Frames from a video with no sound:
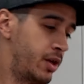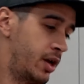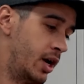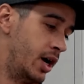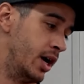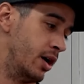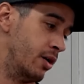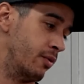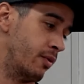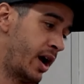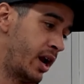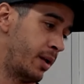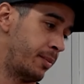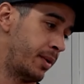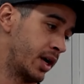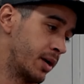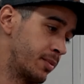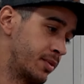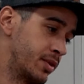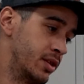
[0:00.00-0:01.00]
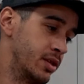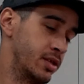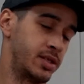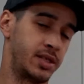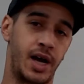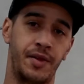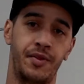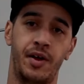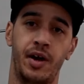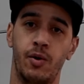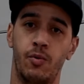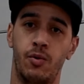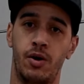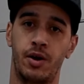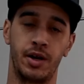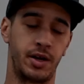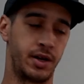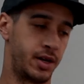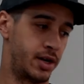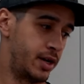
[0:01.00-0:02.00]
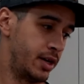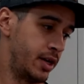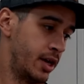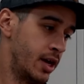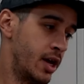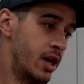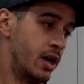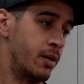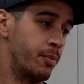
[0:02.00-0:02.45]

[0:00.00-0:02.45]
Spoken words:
right back up to the side that I wanted it on.